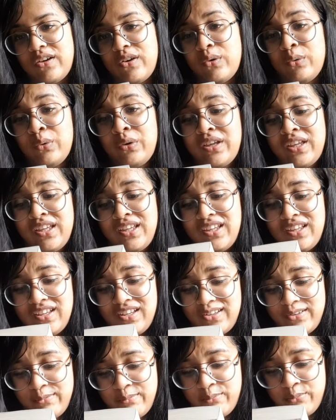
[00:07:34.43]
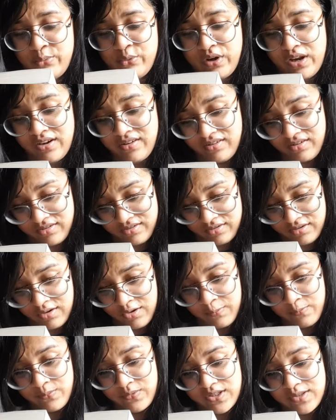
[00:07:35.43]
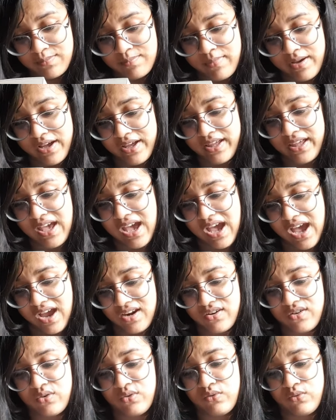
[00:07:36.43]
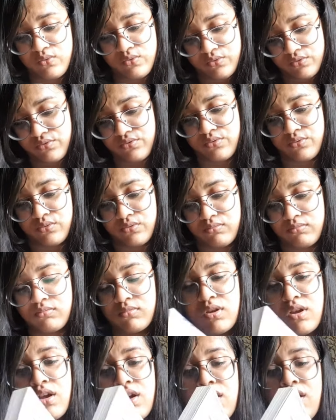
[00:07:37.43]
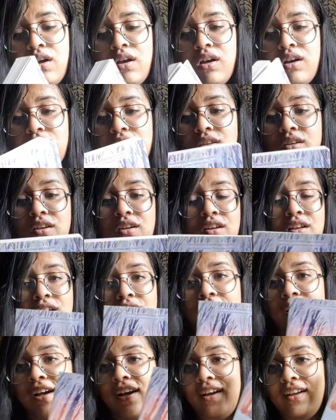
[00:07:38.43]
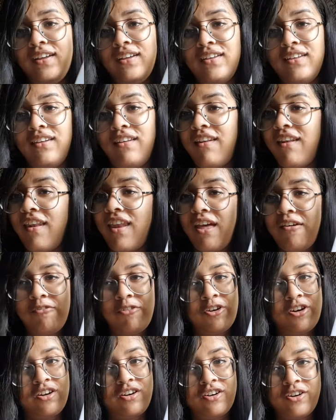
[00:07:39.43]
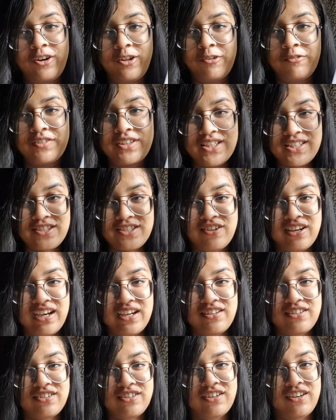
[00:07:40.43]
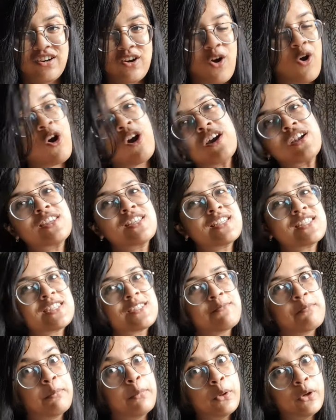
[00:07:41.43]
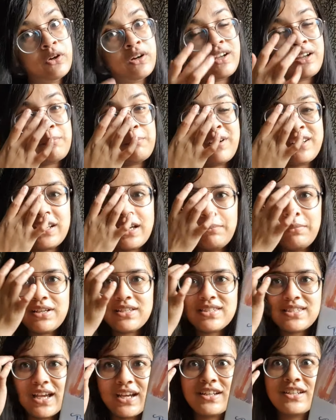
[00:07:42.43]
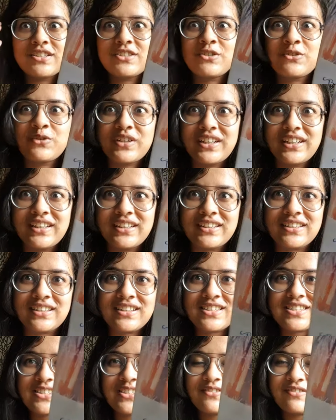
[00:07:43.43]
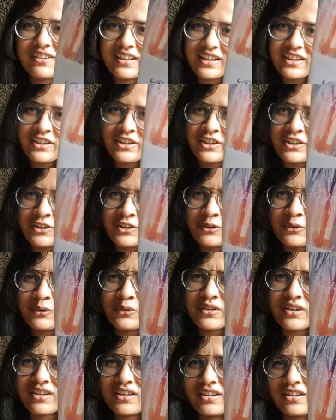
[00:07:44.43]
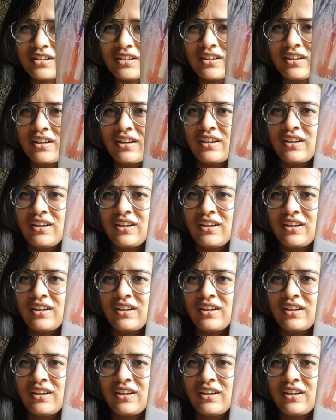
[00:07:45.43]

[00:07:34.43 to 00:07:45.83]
okay breadcrumbs by anne ursu I never heard of this writer or this book but I'm excited to read it. It's very cute. The